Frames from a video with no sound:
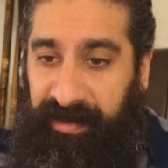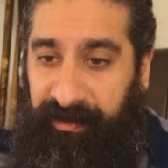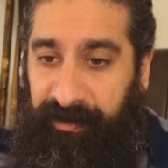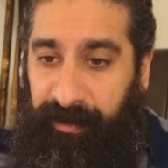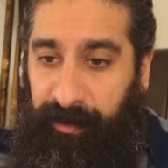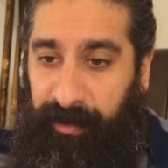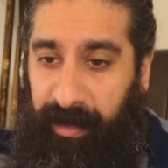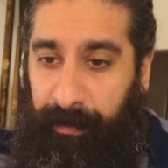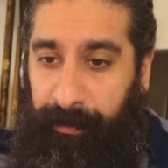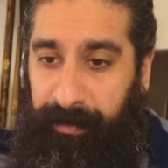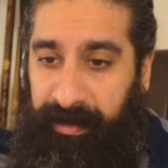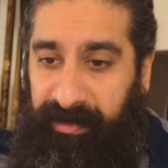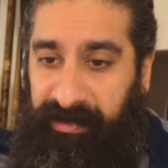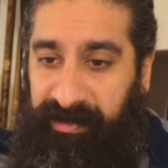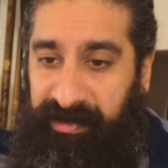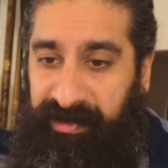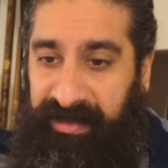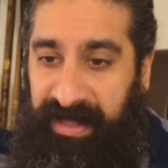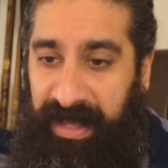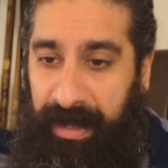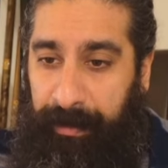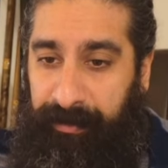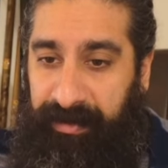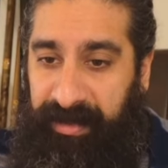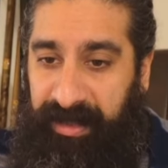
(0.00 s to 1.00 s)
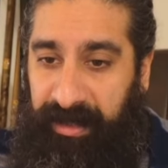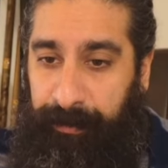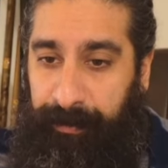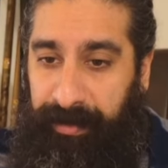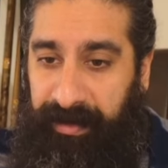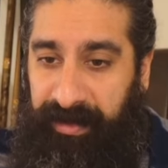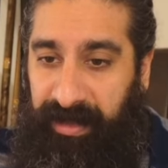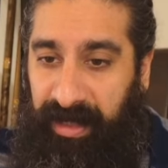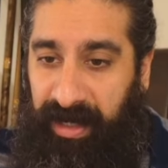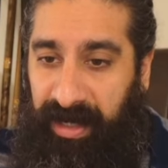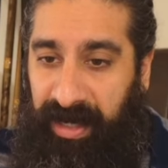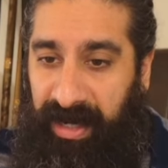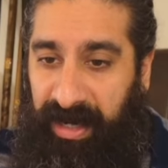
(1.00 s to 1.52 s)
they feel that being stabbed deep
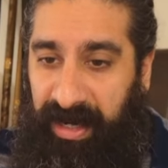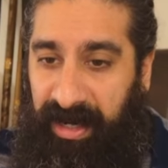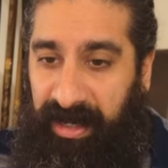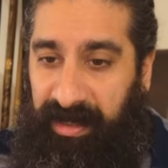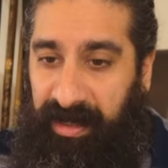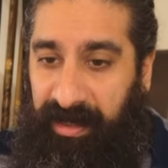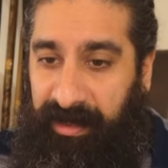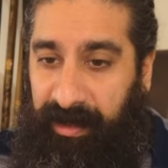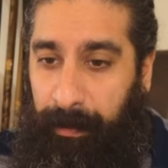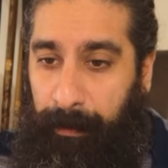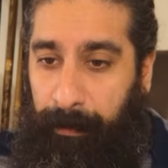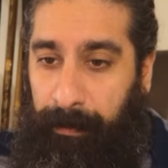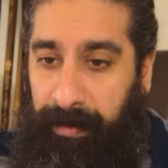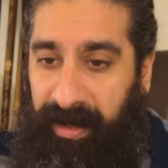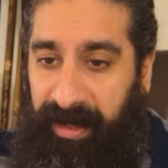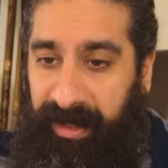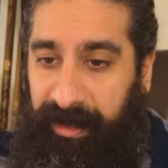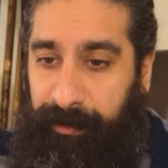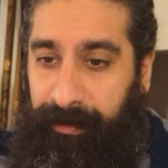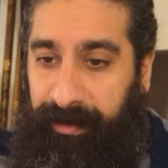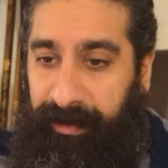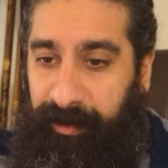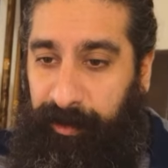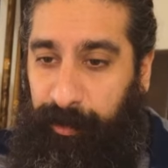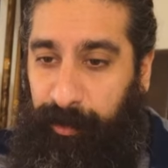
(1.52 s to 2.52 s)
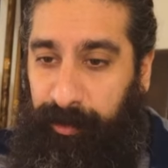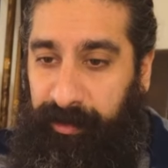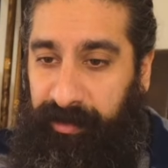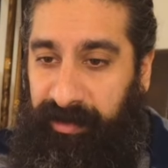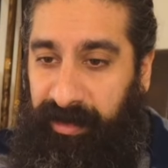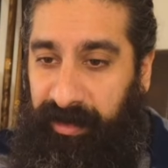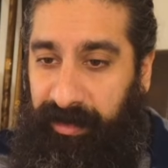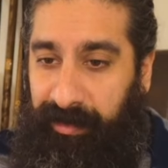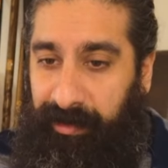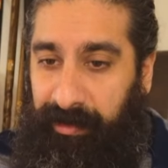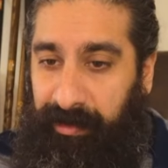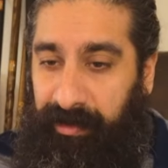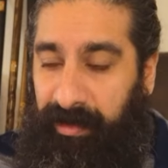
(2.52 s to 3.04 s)
in the heart, like a blade being
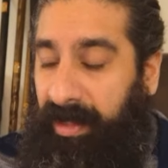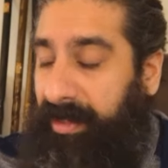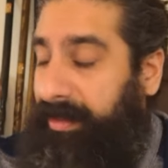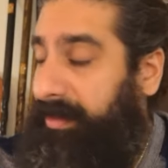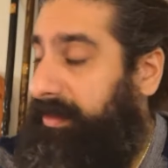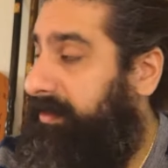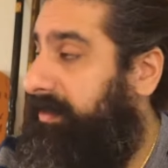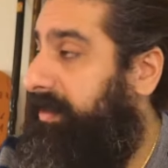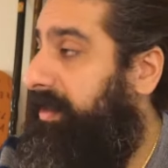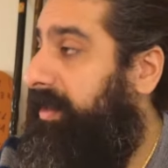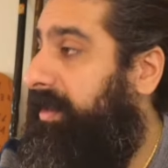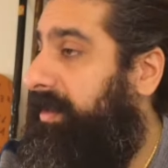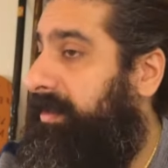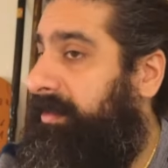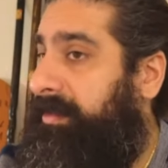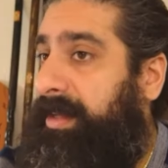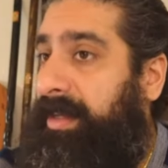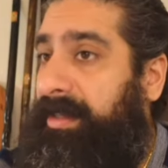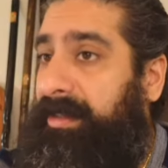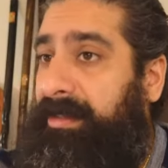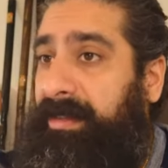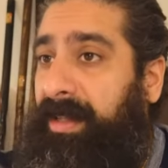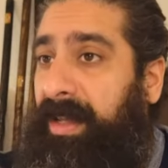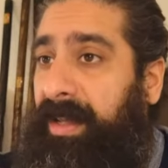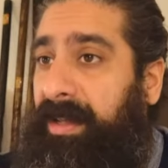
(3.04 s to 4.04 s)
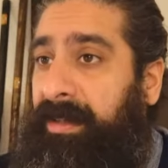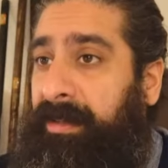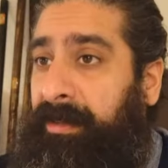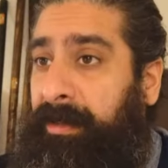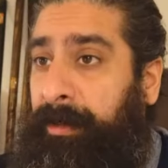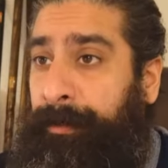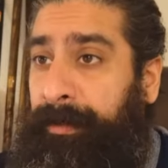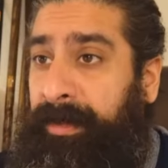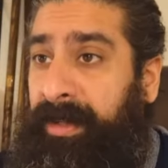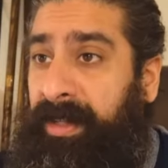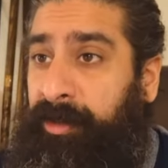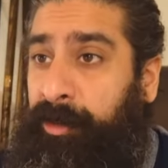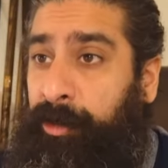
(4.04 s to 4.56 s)
twisted. Like, yeah, that I
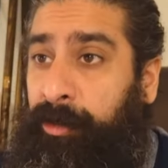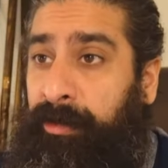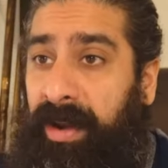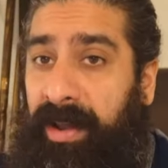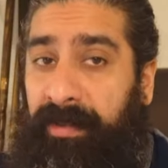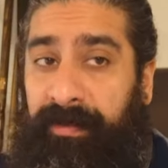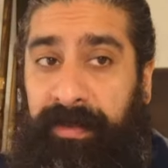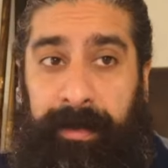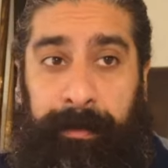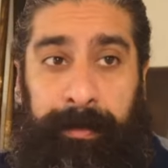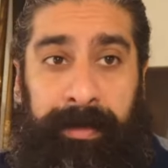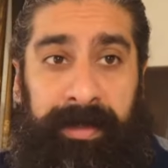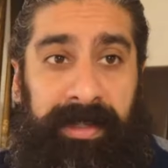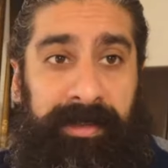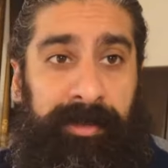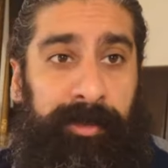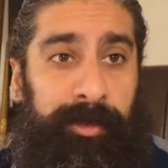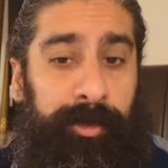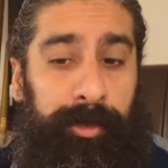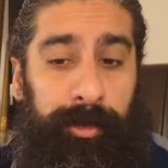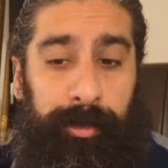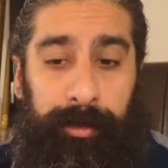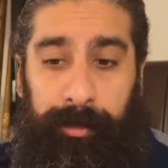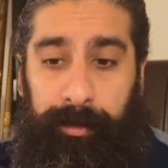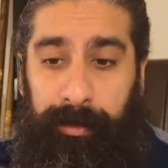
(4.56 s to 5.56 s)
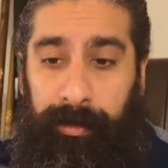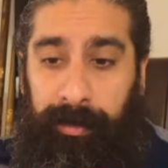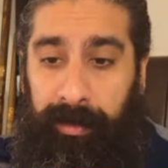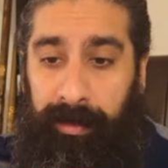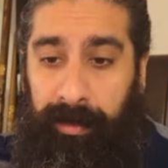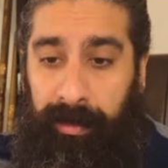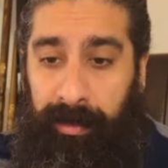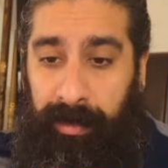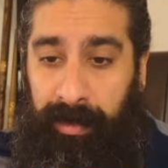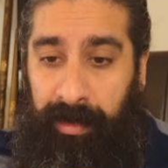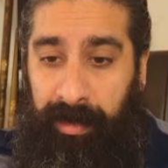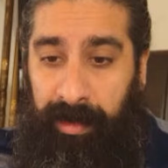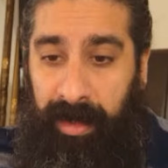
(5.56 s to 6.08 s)
mean, that's graphic, but that's true.
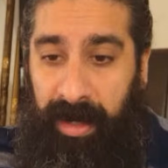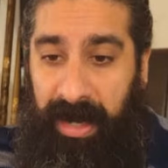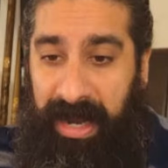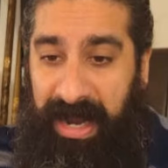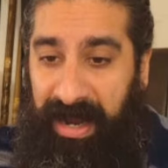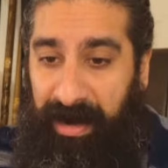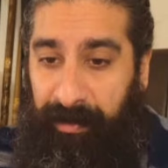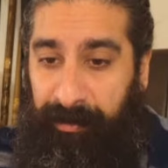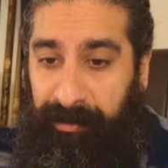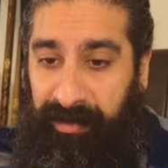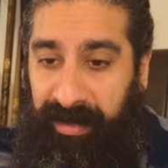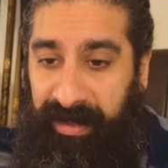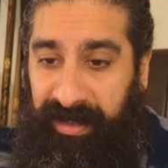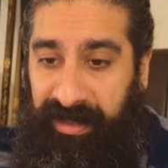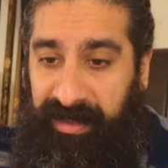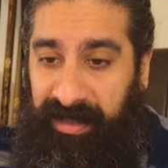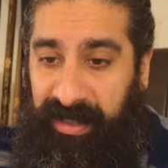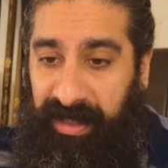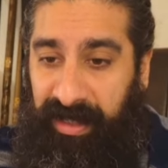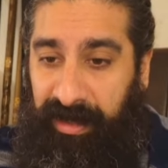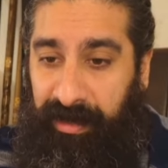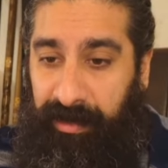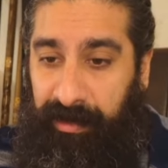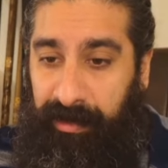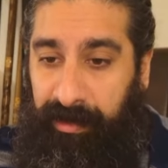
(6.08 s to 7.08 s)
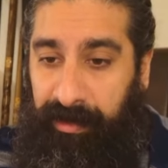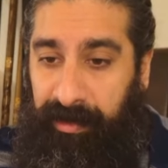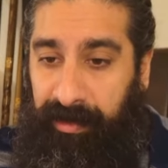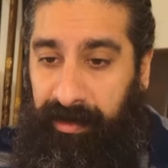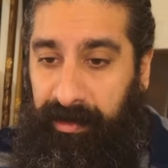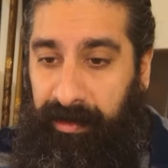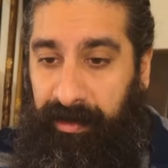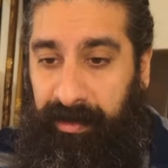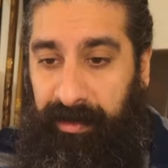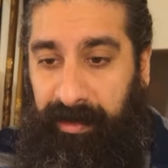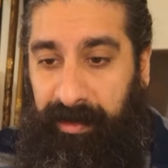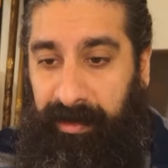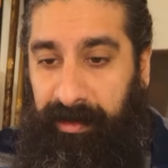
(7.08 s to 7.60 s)
Heartbreaking,
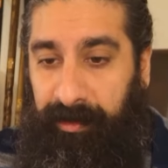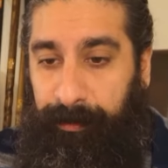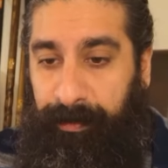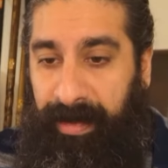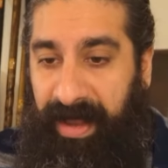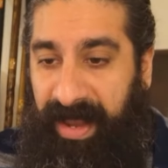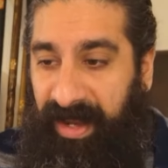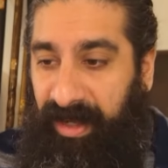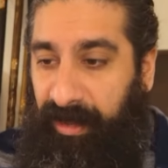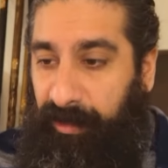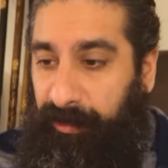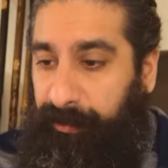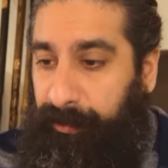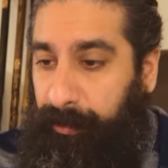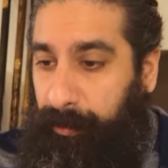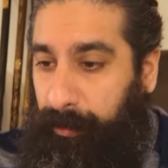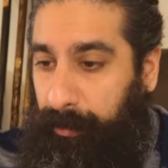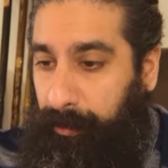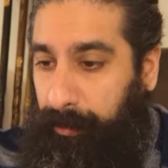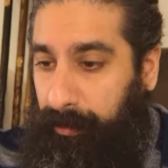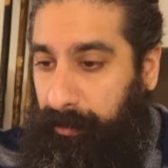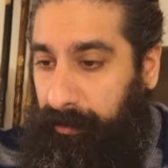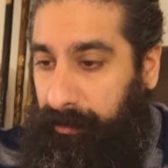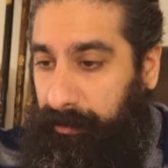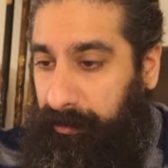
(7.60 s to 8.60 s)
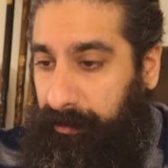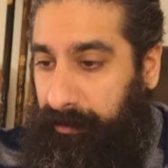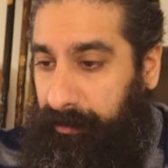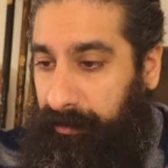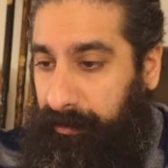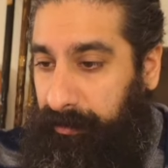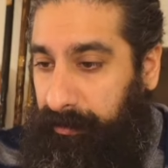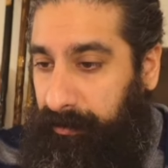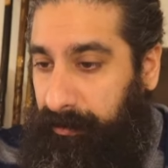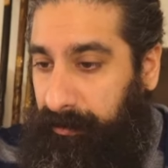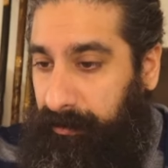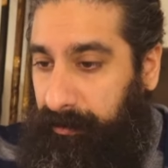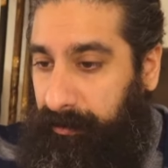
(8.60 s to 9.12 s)
painful.
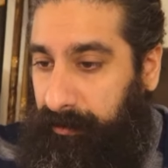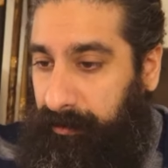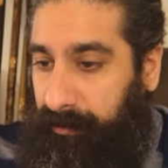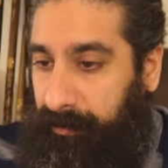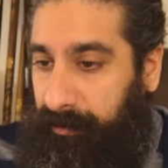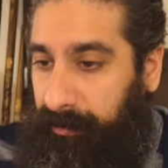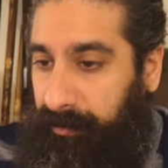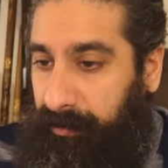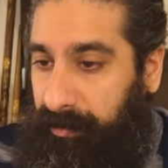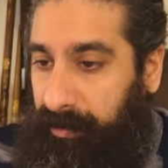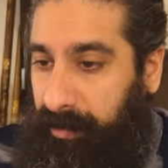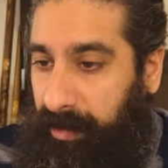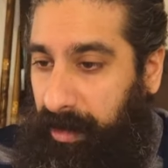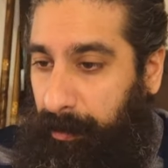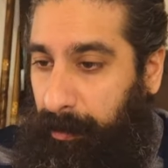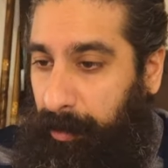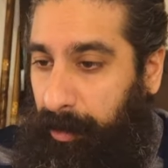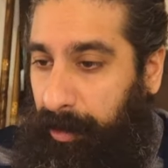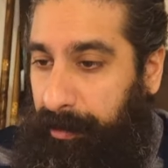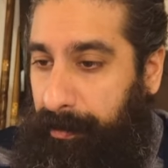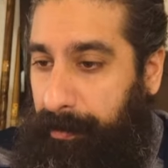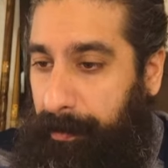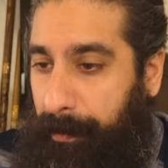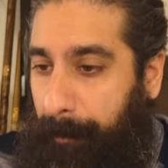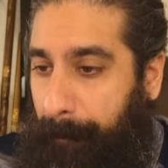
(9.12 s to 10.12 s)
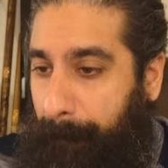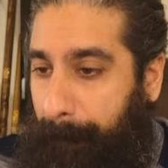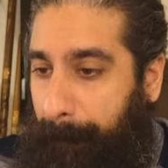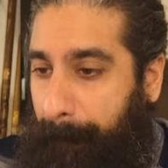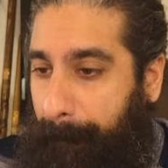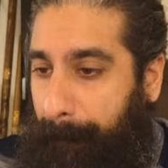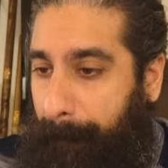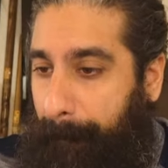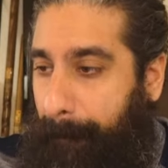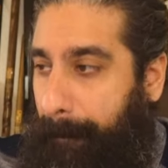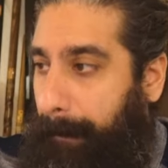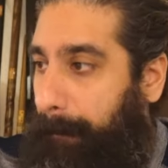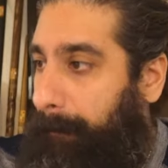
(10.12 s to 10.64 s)
Come on.
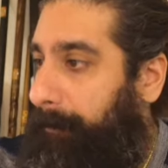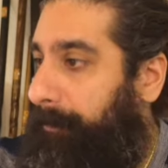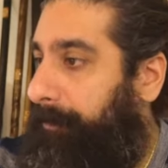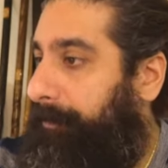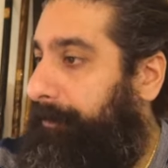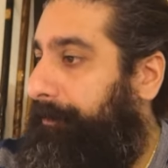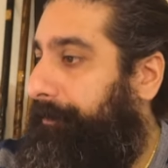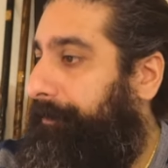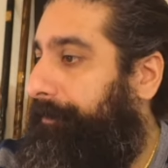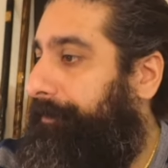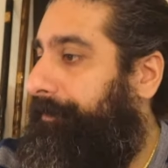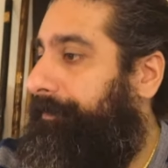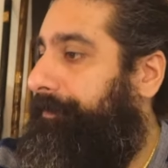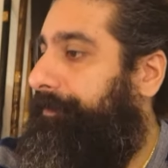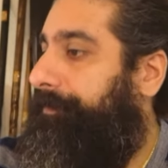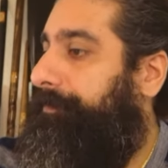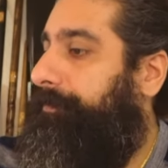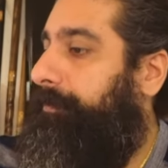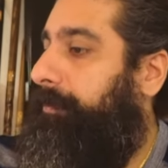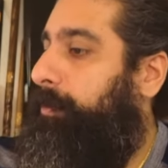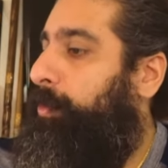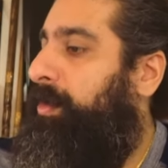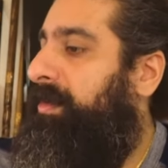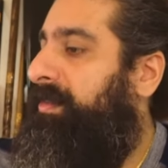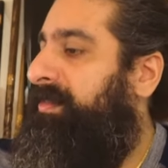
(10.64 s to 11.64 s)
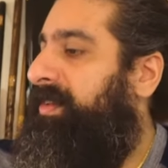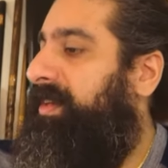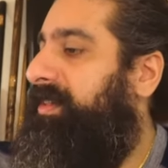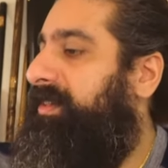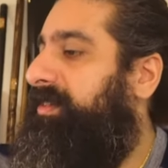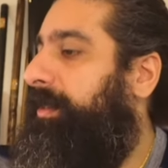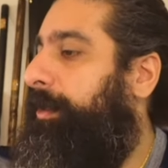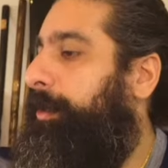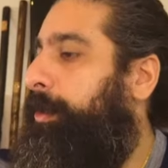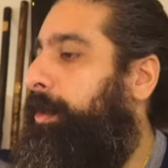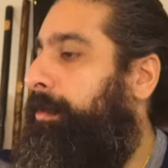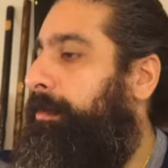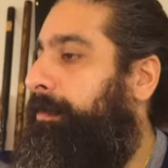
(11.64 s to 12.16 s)
What
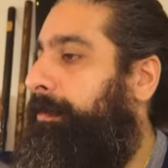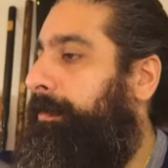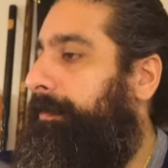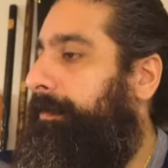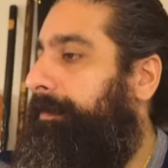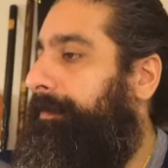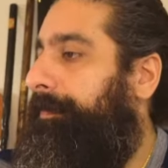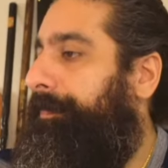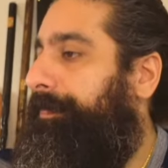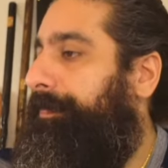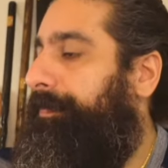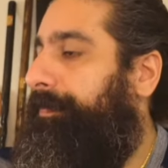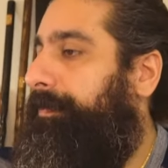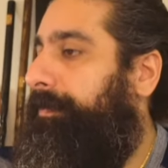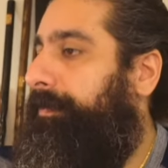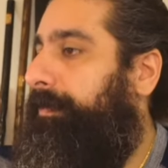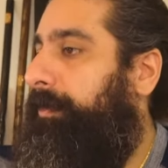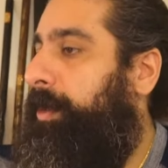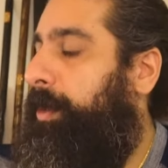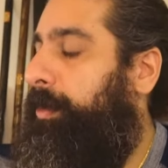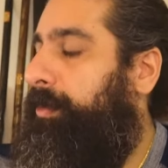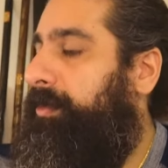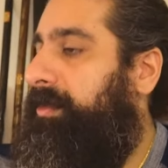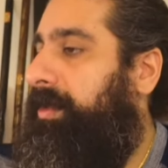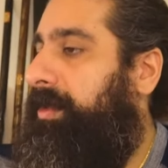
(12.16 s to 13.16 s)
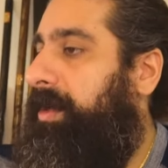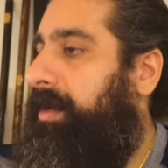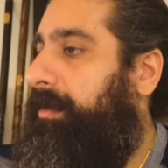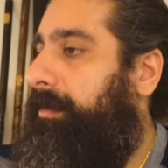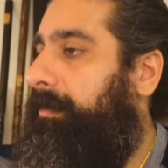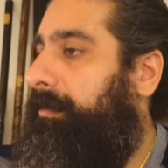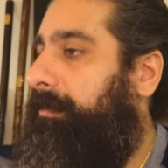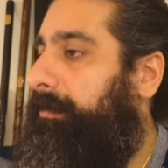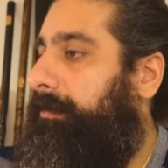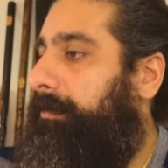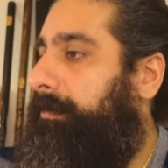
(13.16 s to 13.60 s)
verse are you on? Yehoshadak?